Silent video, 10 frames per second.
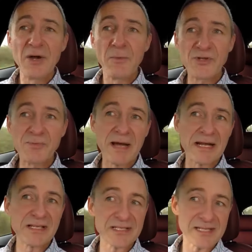which
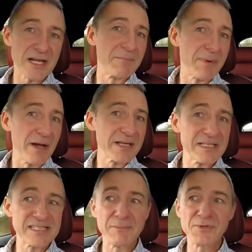manages a combined
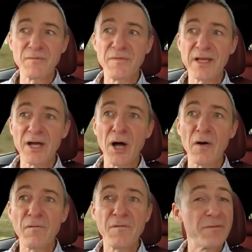consumption figure
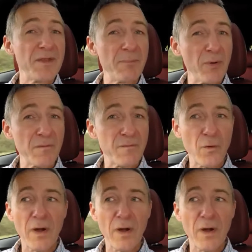of 50.4